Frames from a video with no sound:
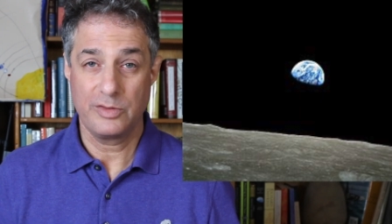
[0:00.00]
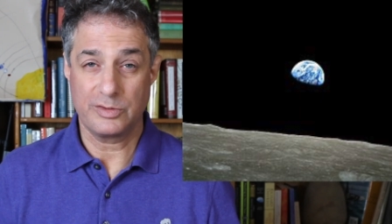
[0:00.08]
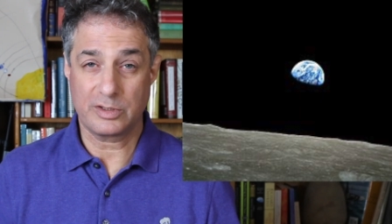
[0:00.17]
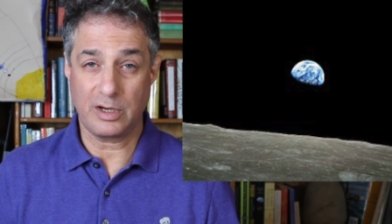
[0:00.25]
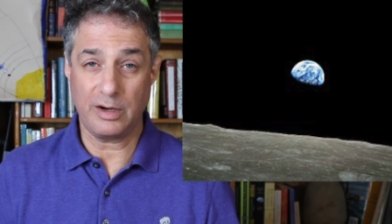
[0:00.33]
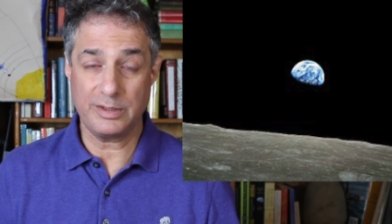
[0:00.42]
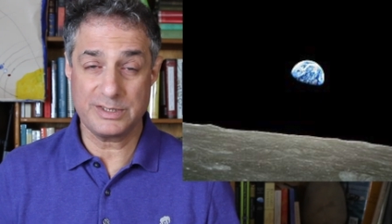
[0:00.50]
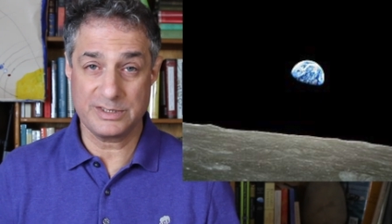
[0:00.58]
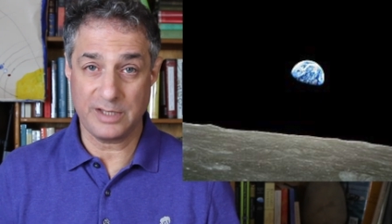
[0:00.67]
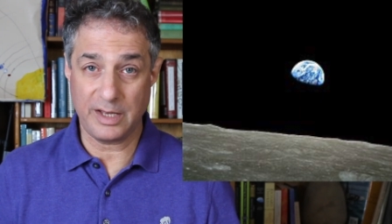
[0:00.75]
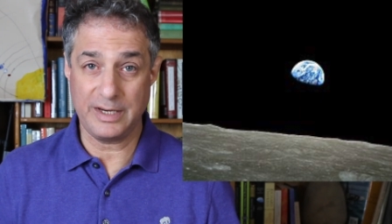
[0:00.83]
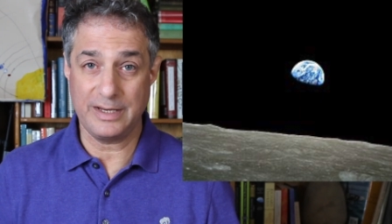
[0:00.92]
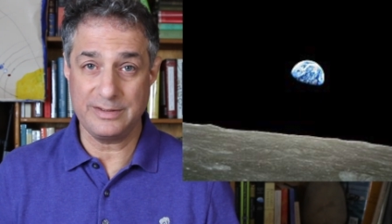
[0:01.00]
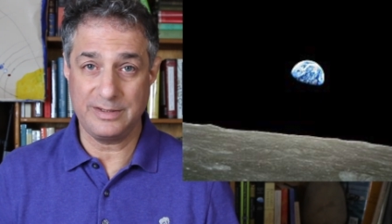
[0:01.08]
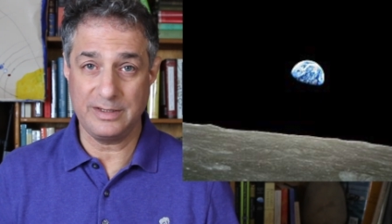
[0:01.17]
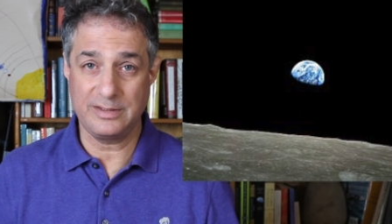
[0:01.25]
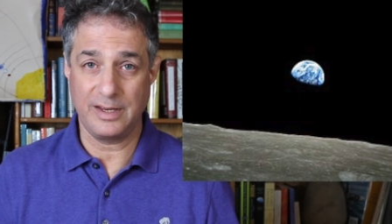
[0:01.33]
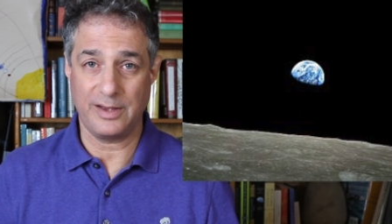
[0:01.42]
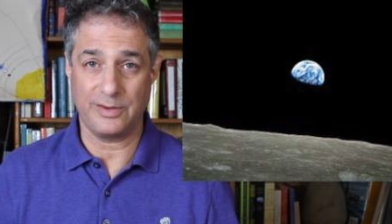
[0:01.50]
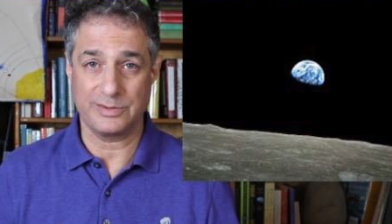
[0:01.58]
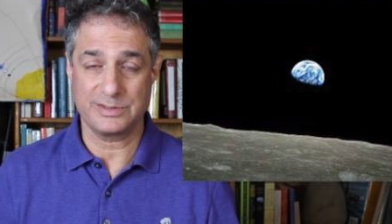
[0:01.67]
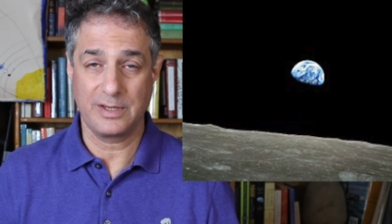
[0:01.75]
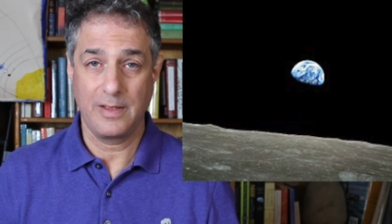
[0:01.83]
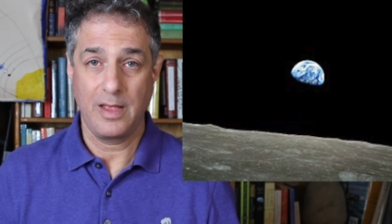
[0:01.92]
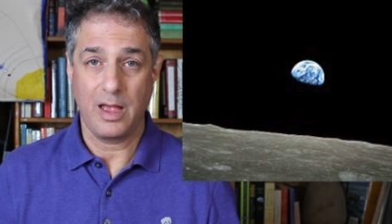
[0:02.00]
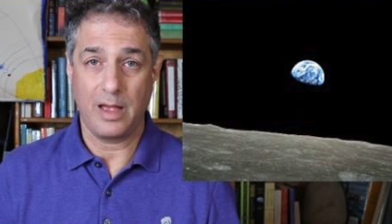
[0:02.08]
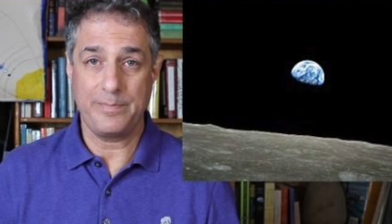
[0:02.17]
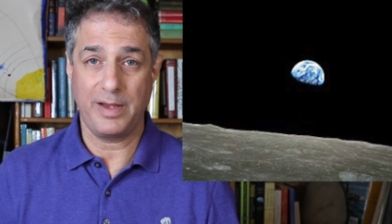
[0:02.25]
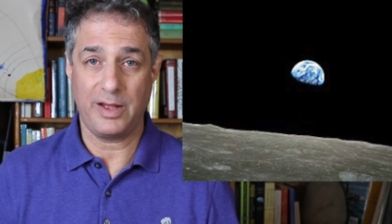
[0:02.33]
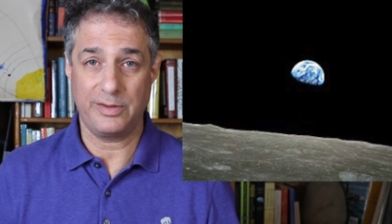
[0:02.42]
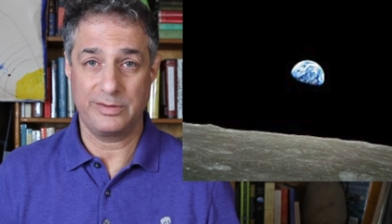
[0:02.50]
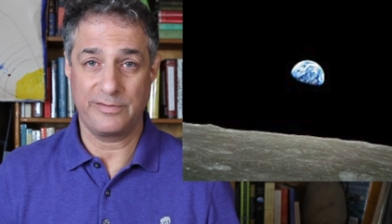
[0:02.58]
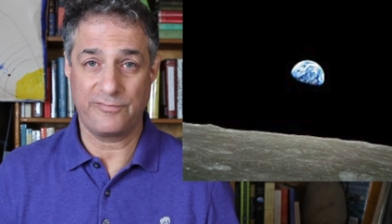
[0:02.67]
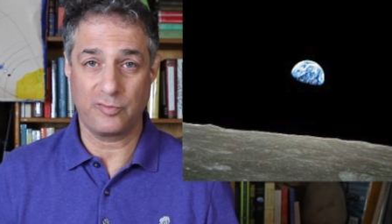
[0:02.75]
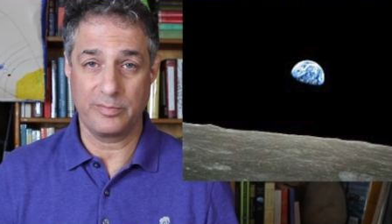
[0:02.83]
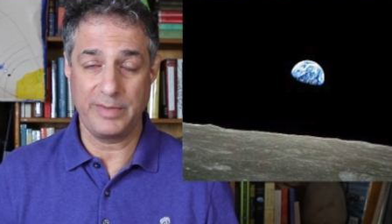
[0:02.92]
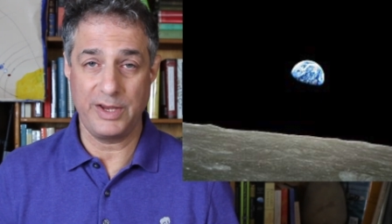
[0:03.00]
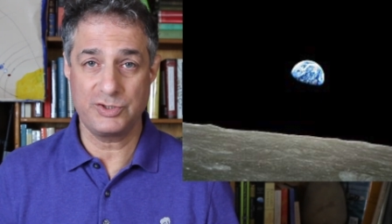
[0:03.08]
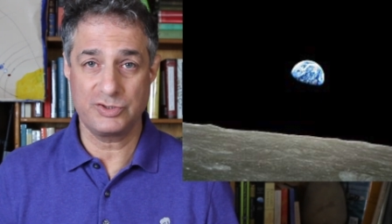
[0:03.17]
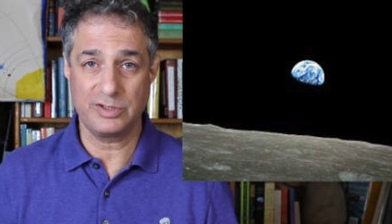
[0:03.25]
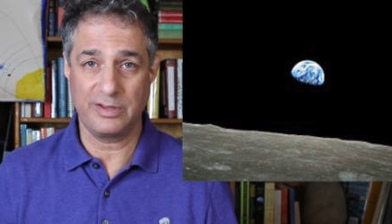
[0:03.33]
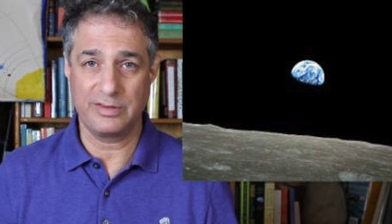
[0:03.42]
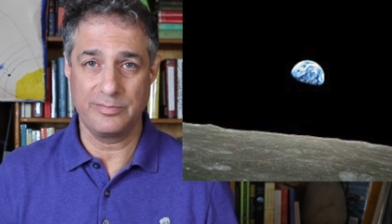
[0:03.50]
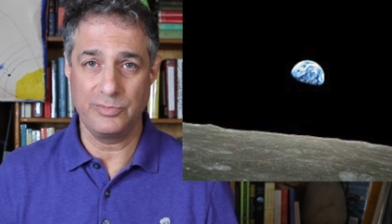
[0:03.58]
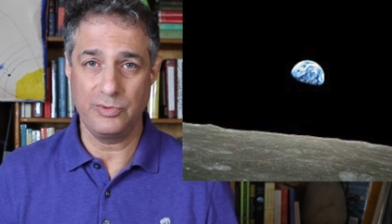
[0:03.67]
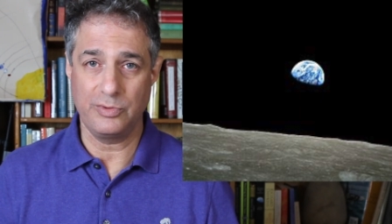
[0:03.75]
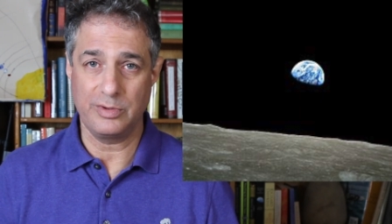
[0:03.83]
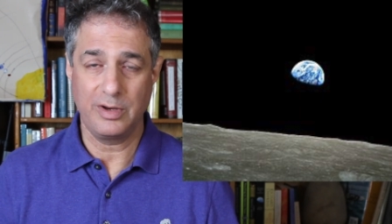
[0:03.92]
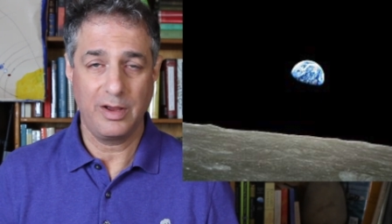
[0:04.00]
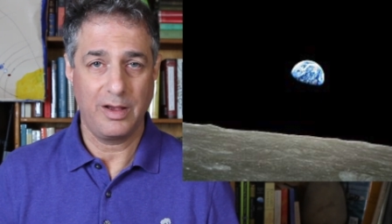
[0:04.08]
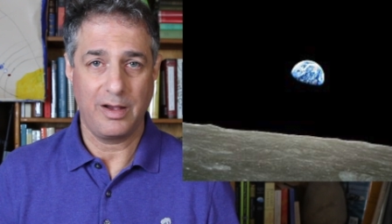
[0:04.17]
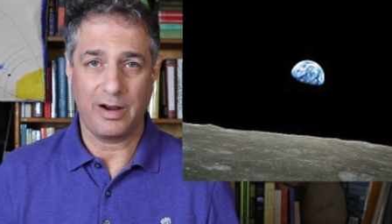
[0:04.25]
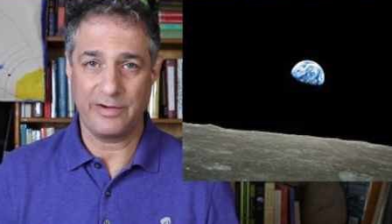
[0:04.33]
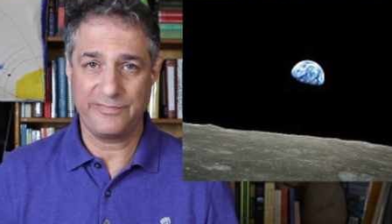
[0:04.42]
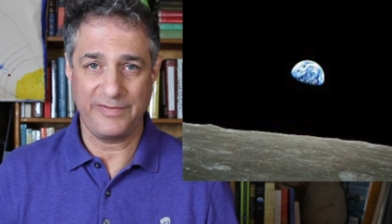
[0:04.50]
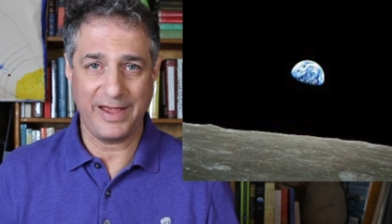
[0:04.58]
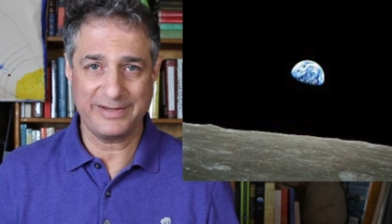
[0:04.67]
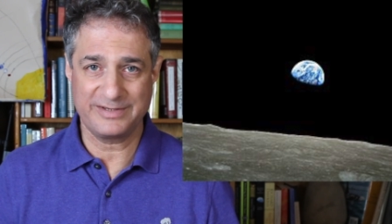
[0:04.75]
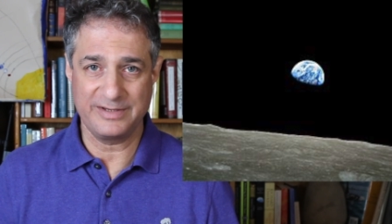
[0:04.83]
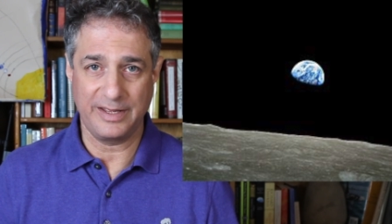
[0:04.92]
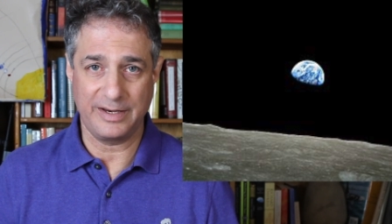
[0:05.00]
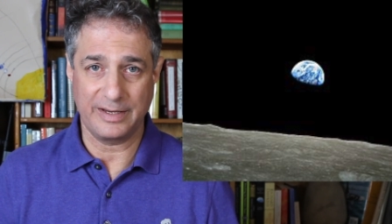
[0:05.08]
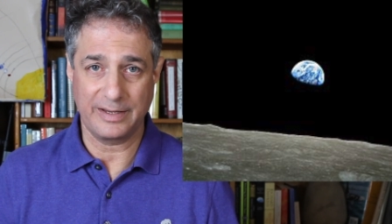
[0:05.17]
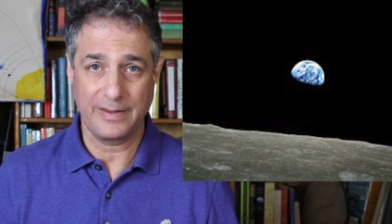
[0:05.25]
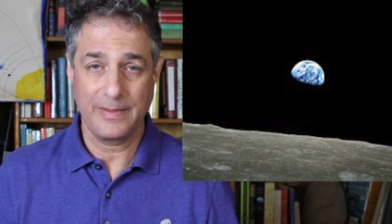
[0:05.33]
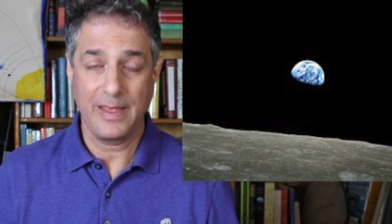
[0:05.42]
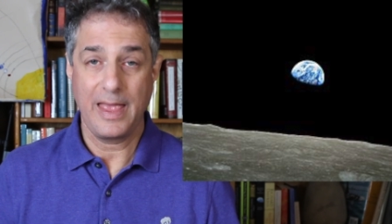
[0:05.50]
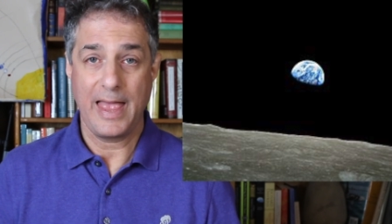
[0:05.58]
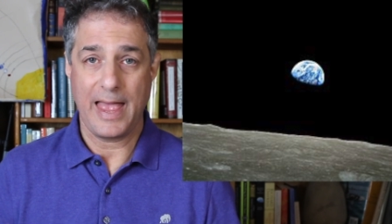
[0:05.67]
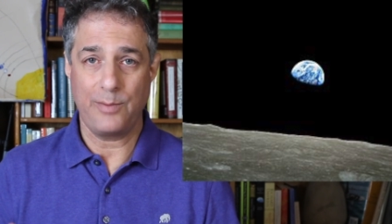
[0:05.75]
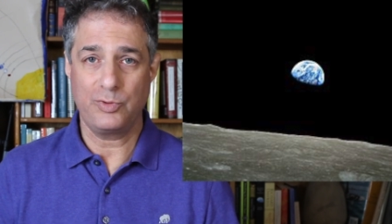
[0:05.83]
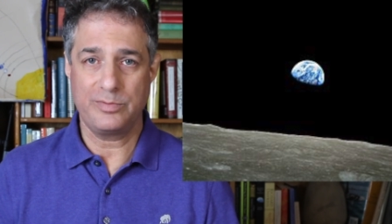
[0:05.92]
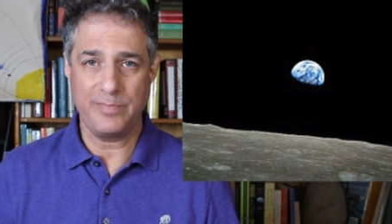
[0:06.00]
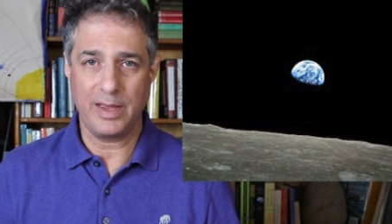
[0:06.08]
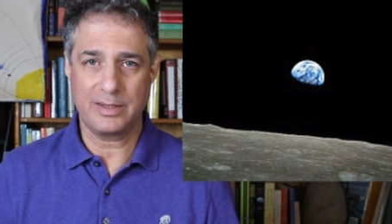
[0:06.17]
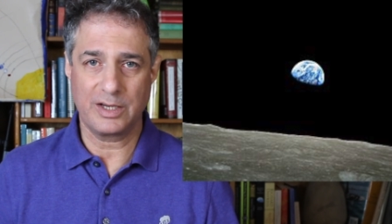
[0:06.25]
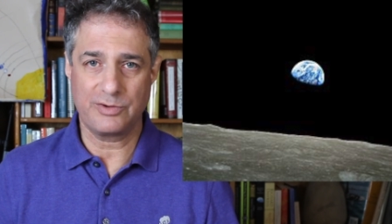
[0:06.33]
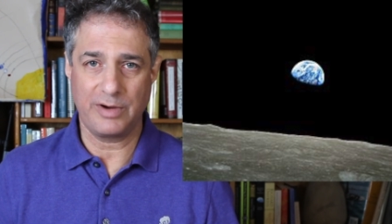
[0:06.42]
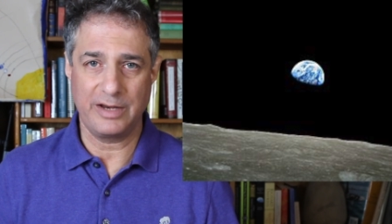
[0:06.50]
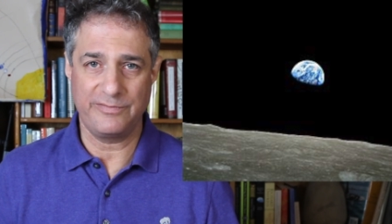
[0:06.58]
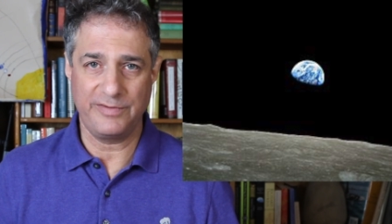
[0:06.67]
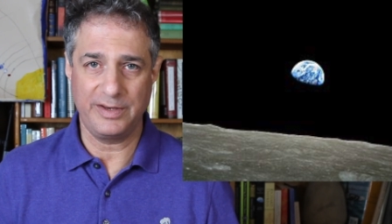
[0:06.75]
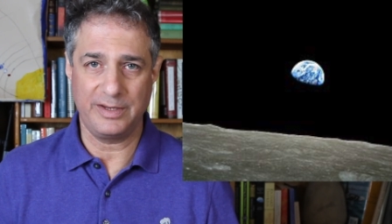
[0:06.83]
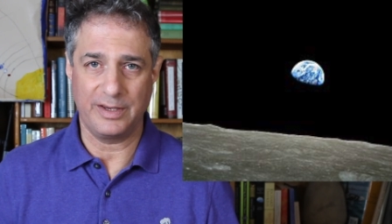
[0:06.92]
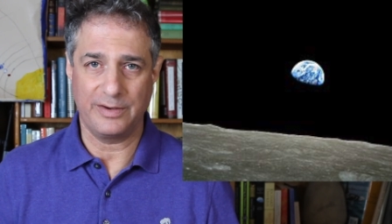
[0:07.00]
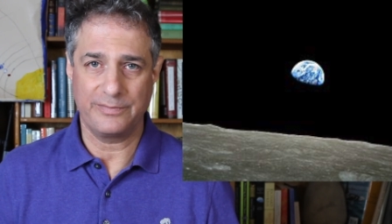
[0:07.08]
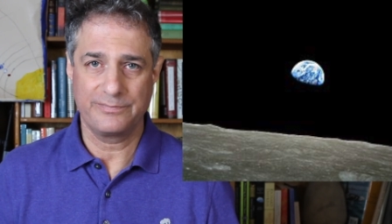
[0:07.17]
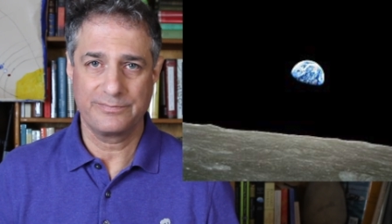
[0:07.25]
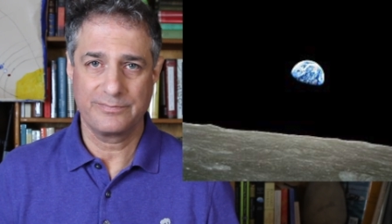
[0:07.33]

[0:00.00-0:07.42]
The current study and details about the formation of the Moon are fascinating and would make a great video,